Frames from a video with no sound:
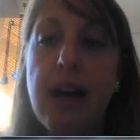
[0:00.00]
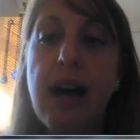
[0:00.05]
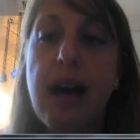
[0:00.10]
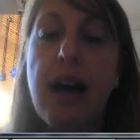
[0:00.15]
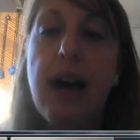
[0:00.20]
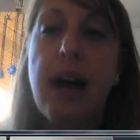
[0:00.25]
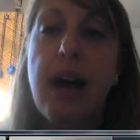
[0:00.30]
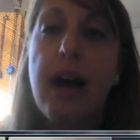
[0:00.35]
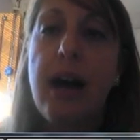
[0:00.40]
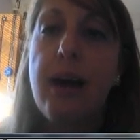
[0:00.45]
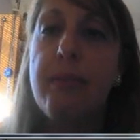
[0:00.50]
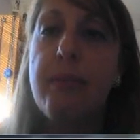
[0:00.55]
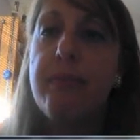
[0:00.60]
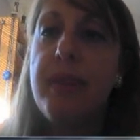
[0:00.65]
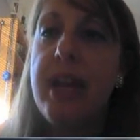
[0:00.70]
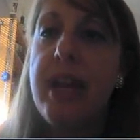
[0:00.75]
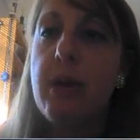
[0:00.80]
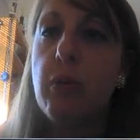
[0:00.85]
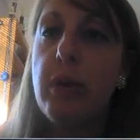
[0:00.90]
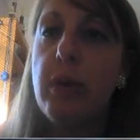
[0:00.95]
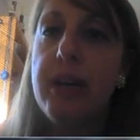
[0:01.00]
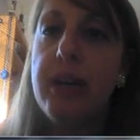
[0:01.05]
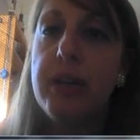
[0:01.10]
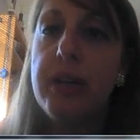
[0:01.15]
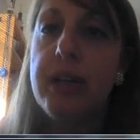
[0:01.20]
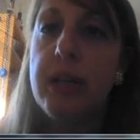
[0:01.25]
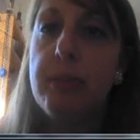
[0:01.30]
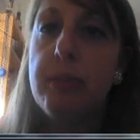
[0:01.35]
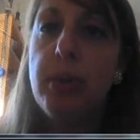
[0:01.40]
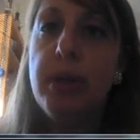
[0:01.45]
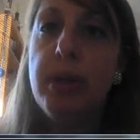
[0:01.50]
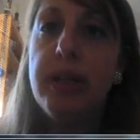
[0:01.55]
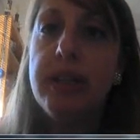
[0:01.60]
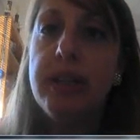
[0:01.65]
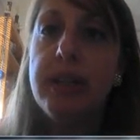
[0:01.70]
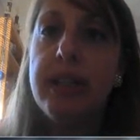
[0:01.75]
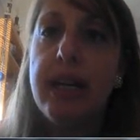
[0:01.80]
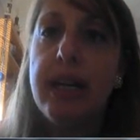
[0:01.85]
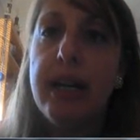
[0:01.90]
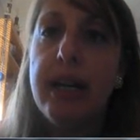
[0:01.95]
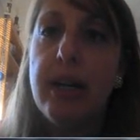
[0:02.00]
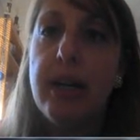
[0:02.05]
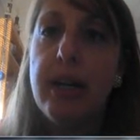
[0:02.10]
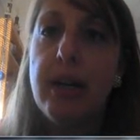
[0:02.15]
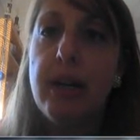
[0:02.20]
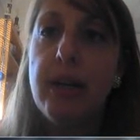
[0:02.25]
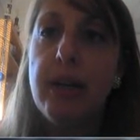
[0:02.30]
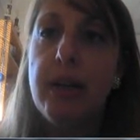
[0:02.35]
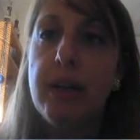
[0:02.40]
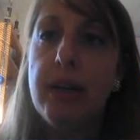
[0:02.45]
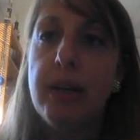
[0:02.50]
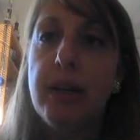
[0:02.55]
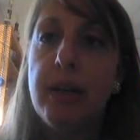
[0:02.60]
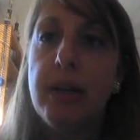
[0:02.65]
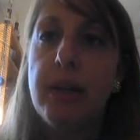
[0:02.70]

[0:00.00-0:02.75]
And we are going to put there,